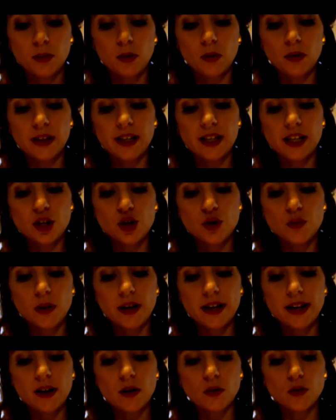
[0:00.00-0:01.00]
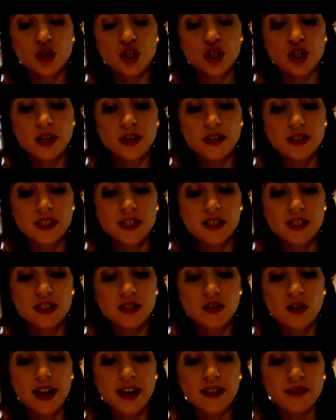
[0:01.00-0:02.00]
Pulling each one out just
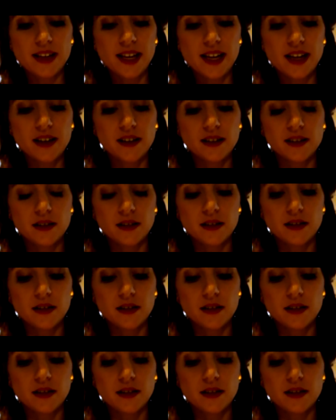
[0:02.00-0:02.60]
slightly